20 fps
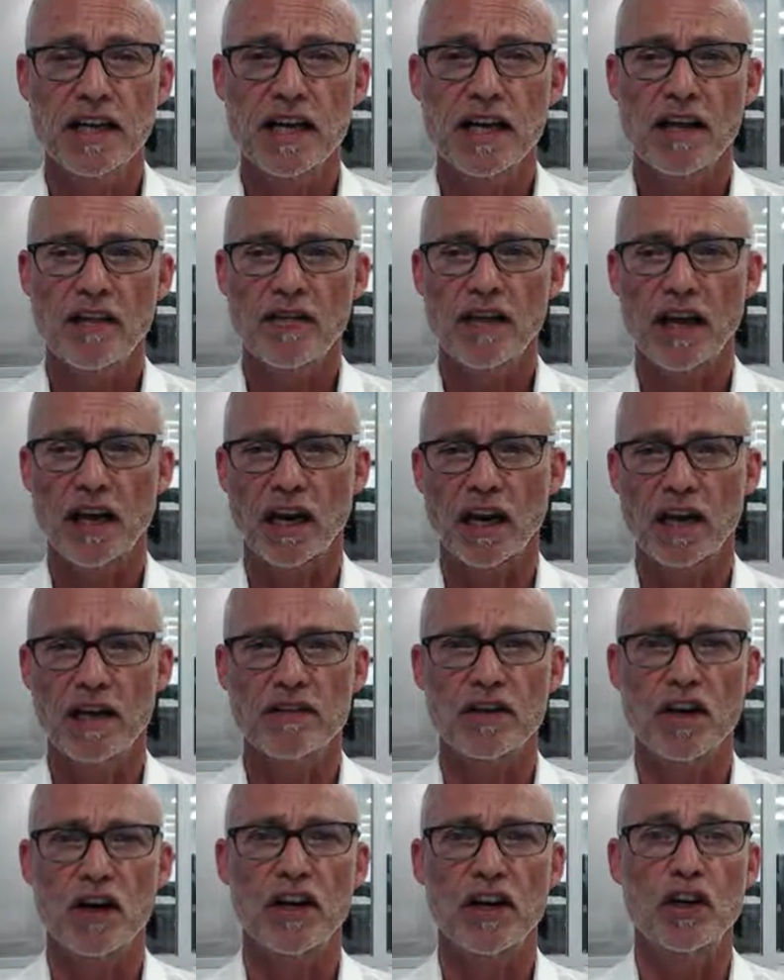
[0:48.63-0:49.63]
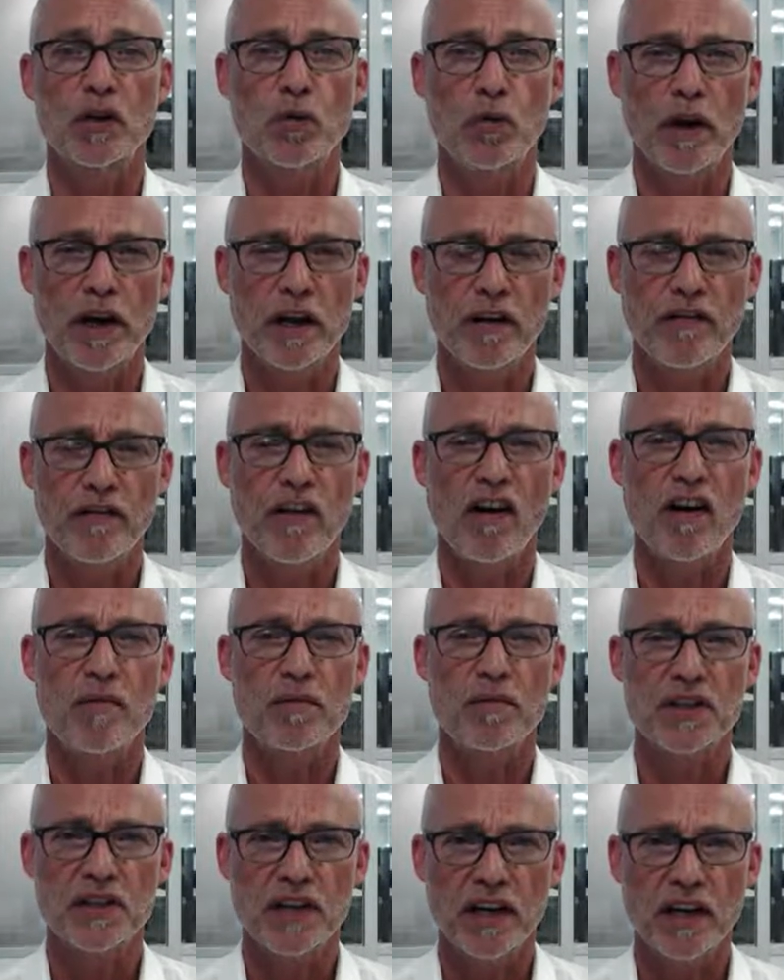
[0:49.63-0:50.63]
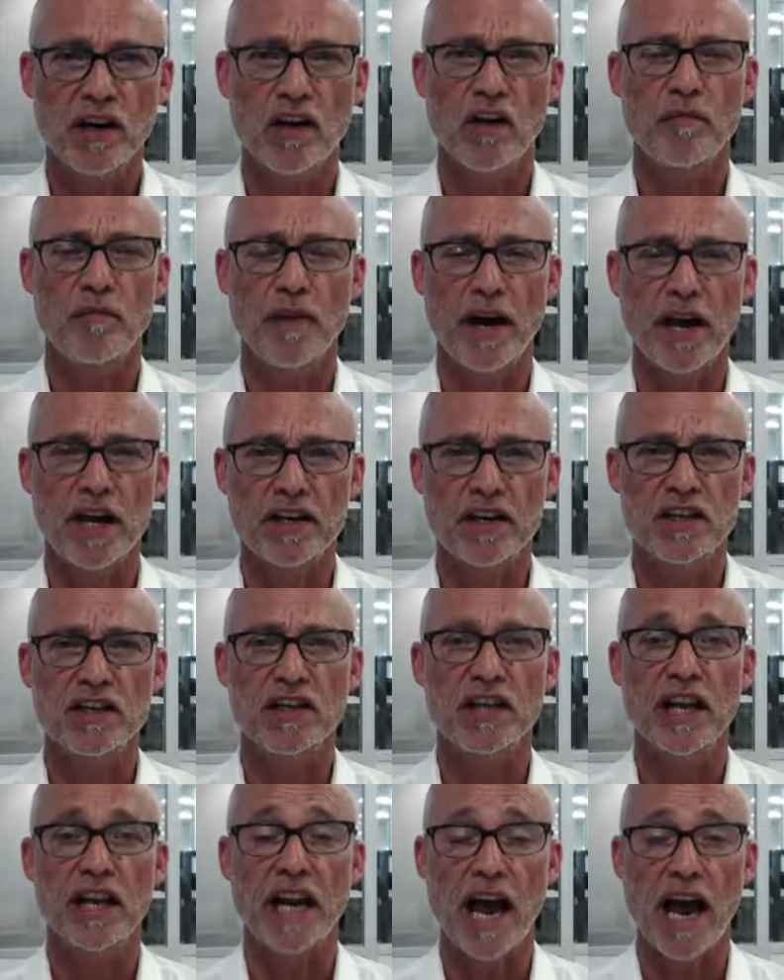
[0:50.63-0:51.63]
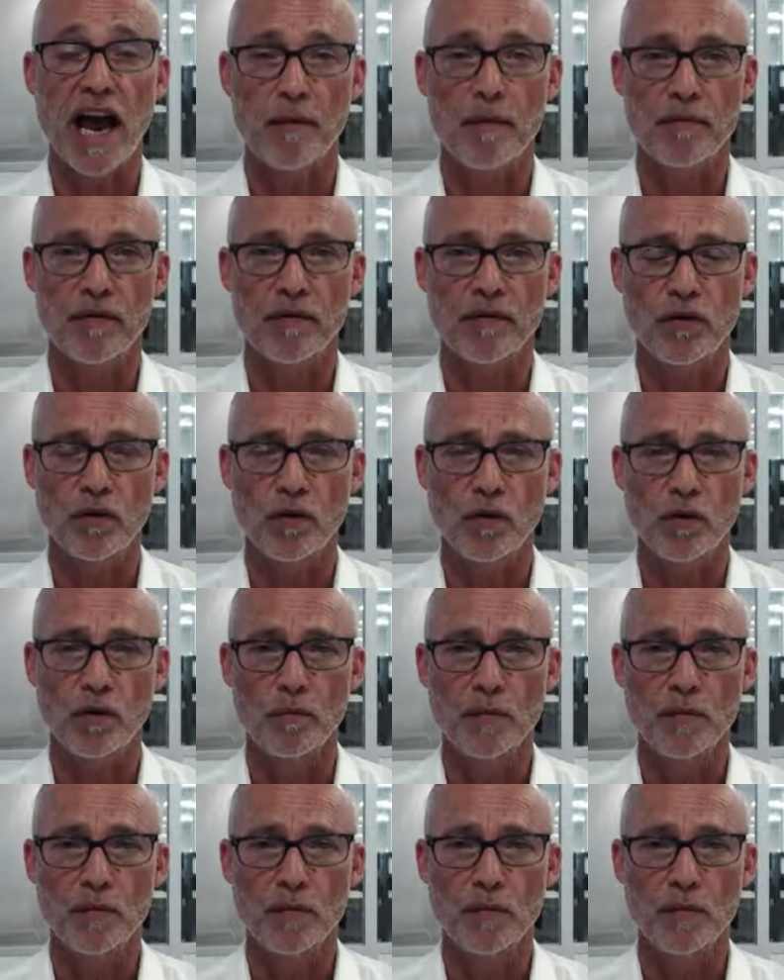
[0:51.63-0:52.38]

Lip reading: That leaves only 25% of managers that outperform.